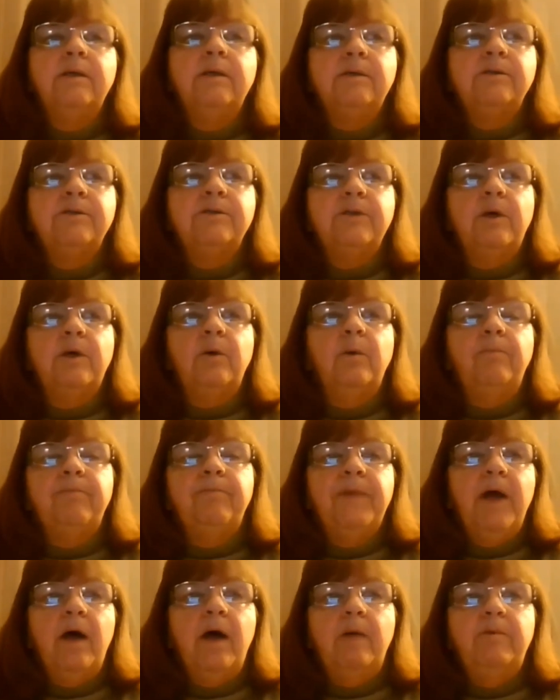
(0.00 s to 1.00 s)
So
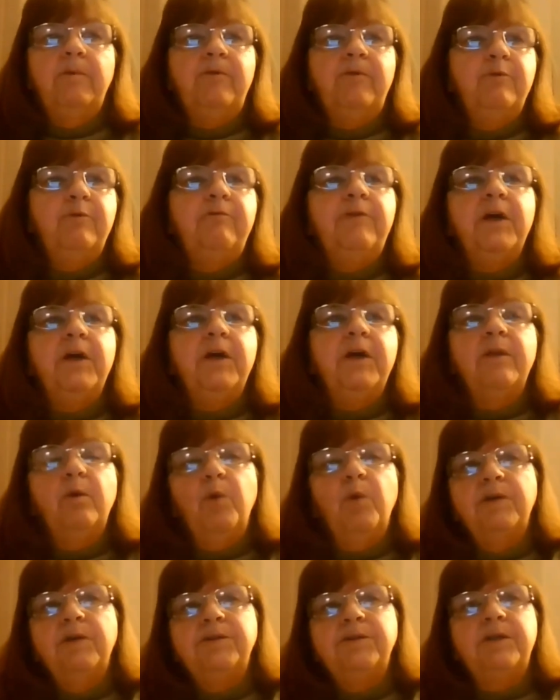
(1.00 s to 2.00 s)
if you feel there
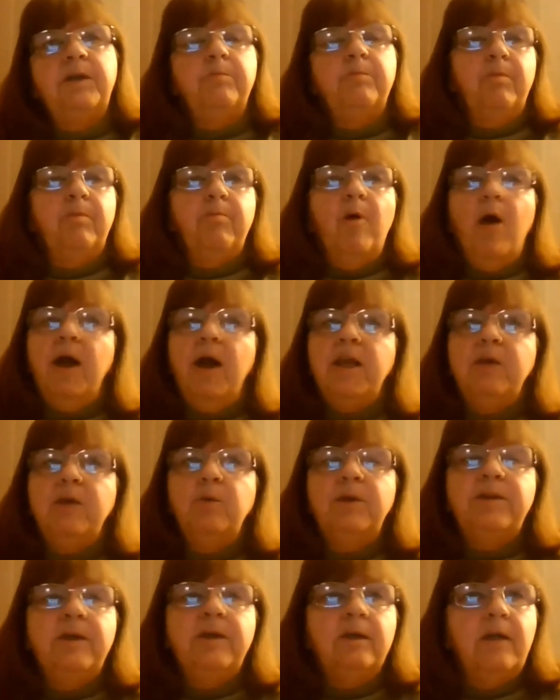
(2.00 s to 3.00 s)
was an impropriety
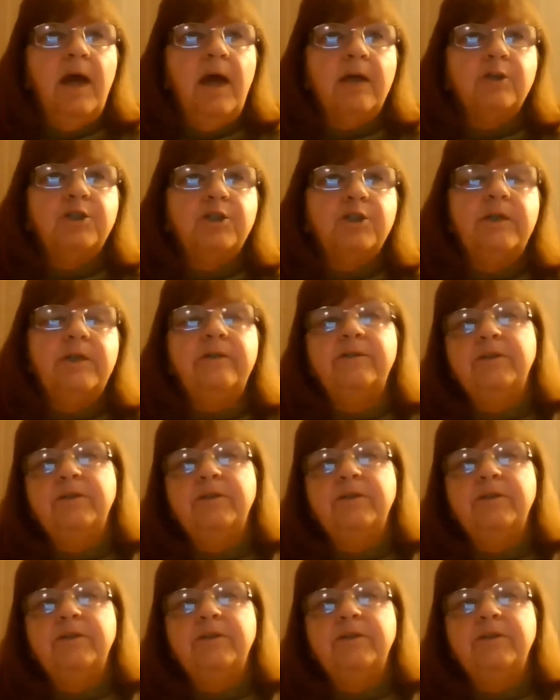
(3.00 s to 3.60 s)
with the election,